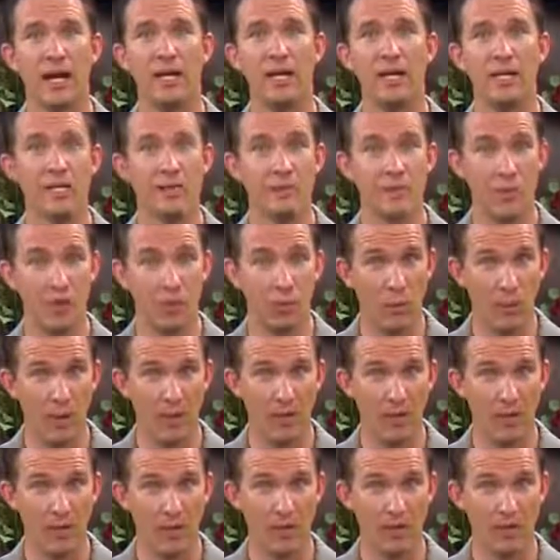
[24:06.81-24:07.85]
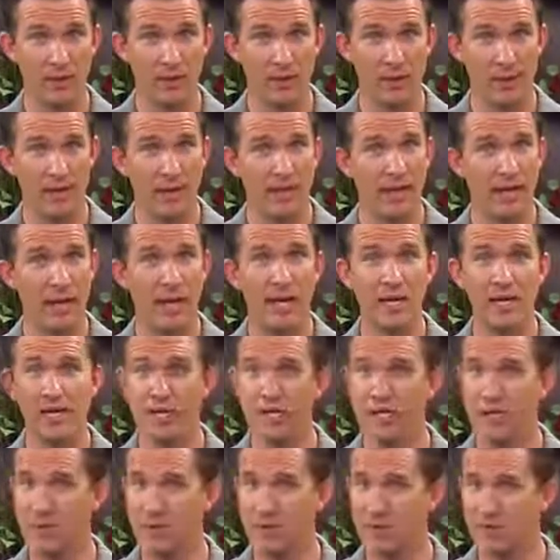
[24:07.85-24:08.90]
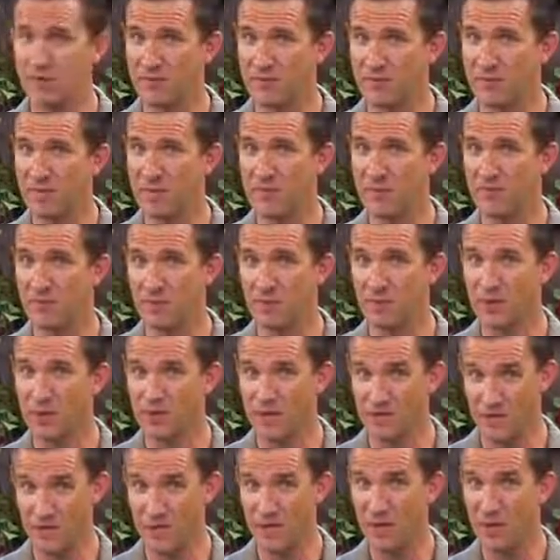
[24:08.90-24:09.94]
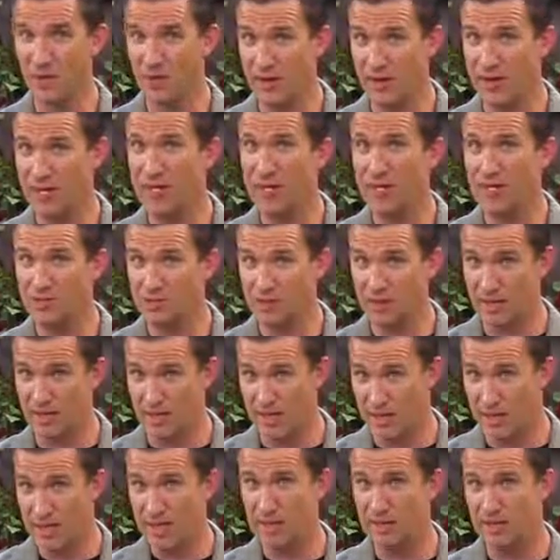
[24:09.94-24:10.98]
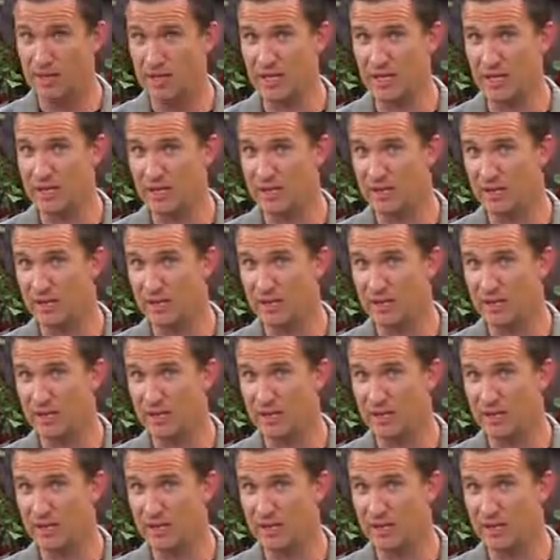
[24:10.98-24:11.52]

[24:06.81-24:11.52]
I need to be aware and I need to be fearful that there is an enemy.